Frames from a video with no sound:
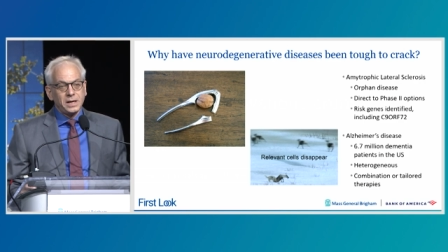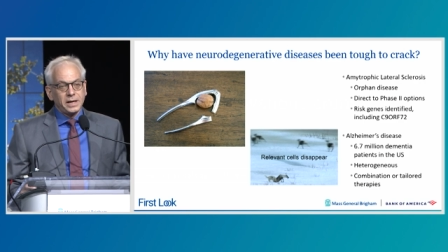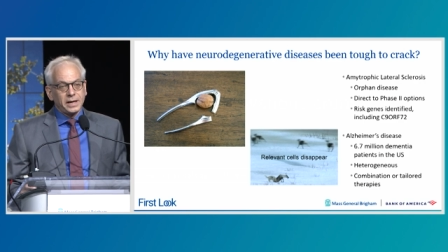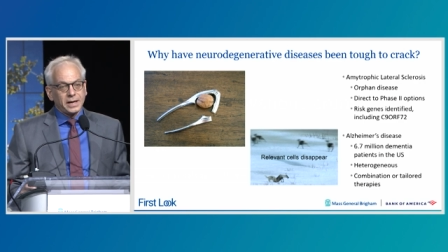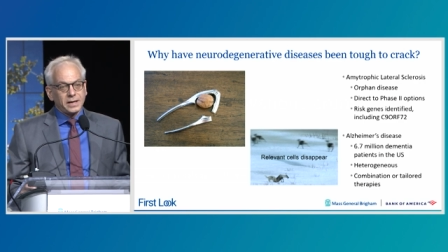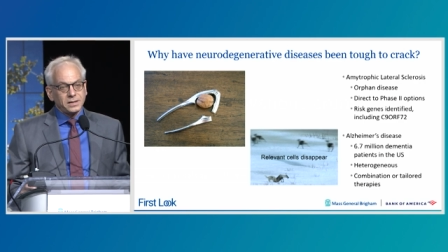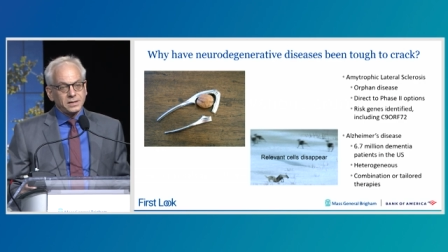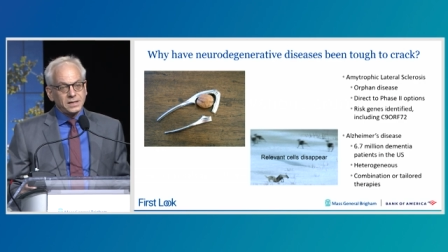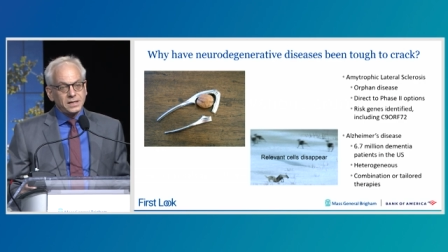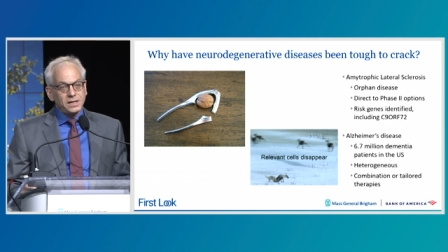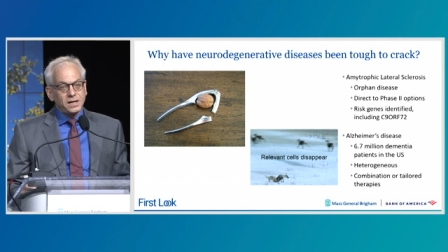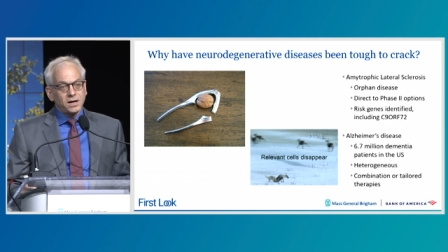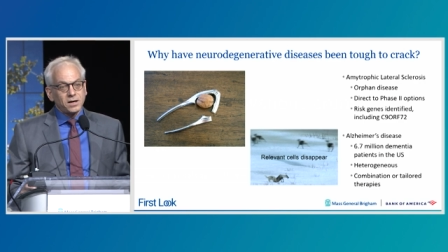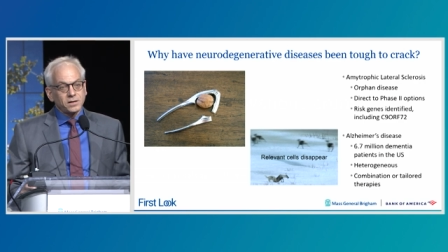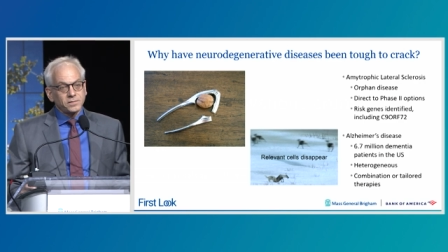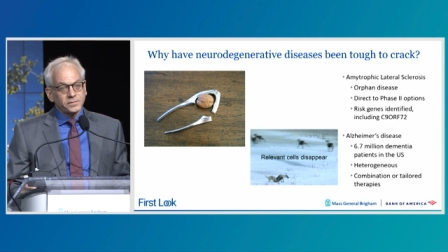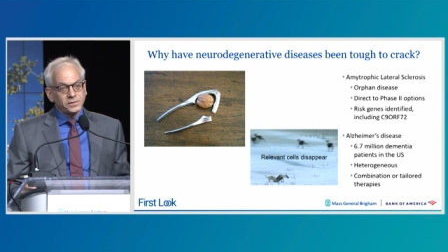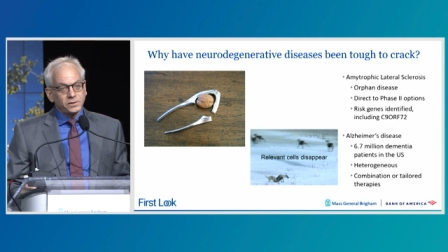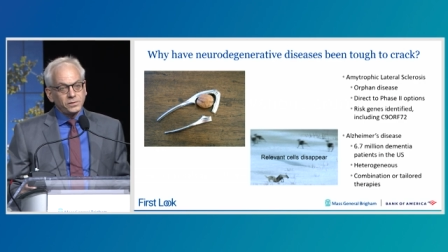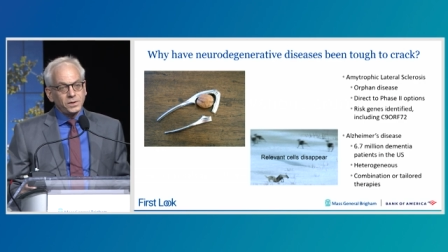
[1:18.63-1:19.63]
And
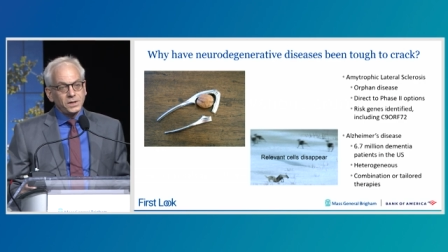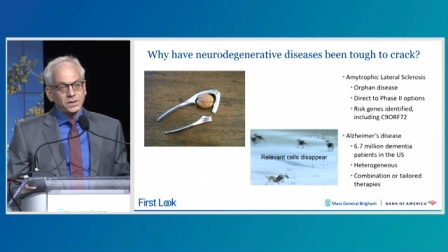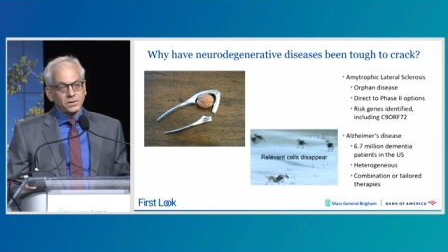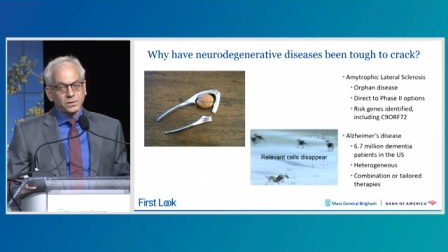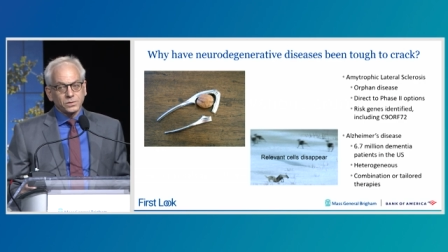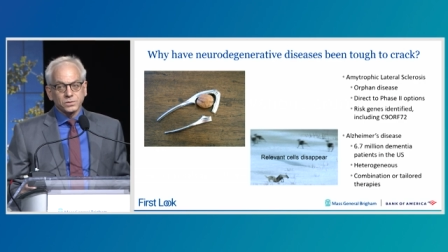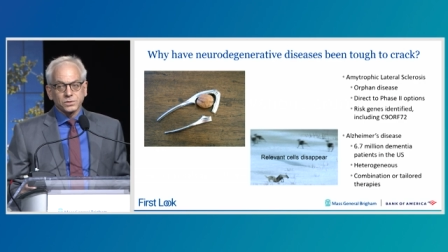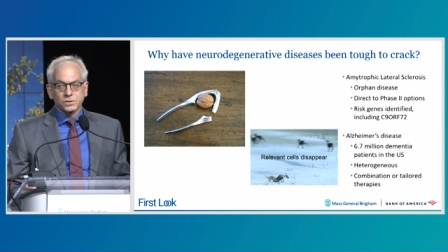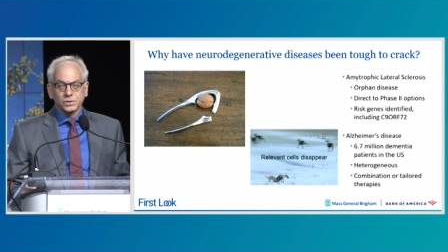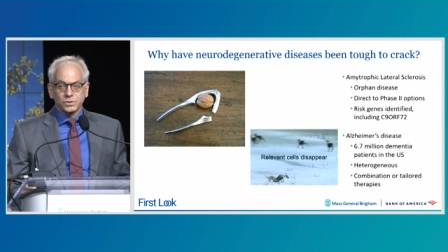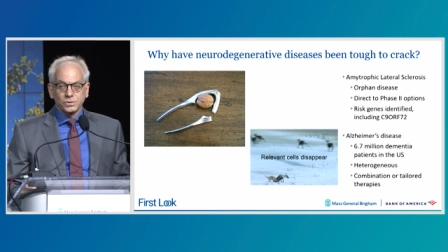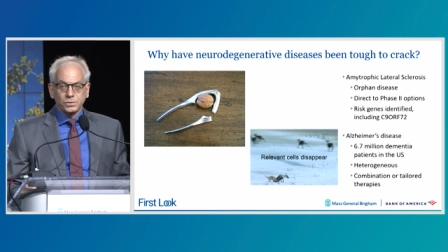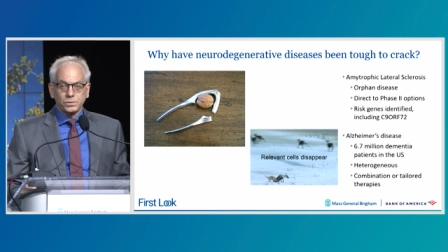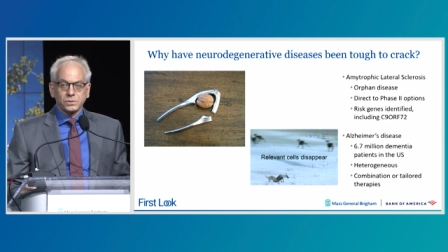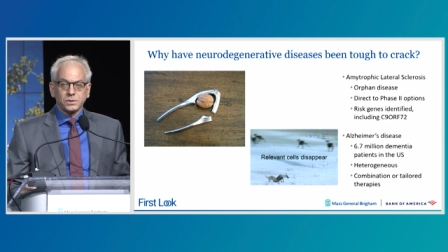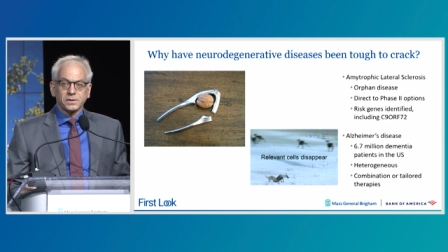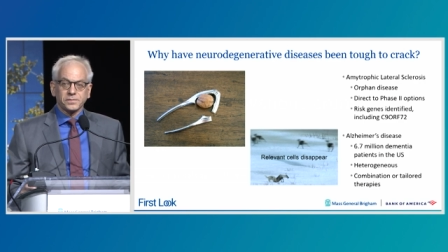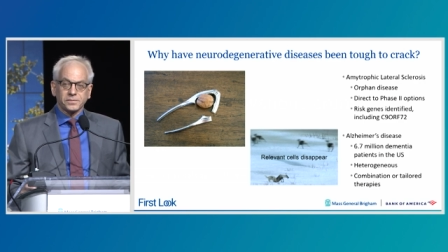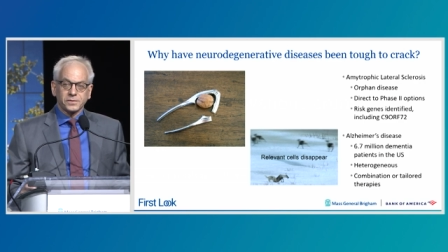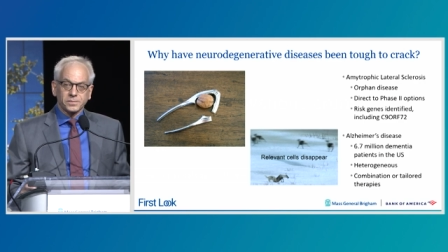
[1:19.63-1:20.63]
deconvoluting those two
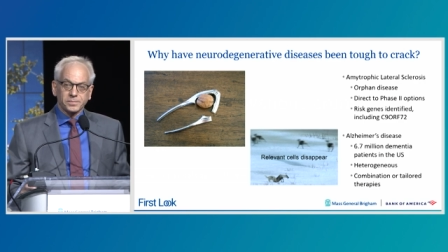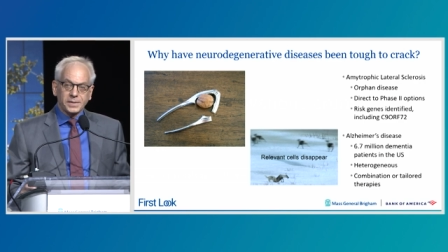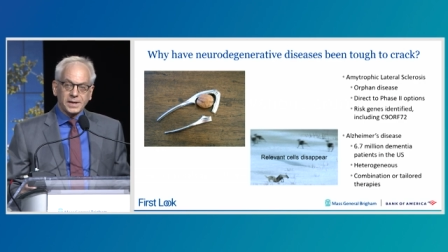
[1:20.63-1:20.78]
different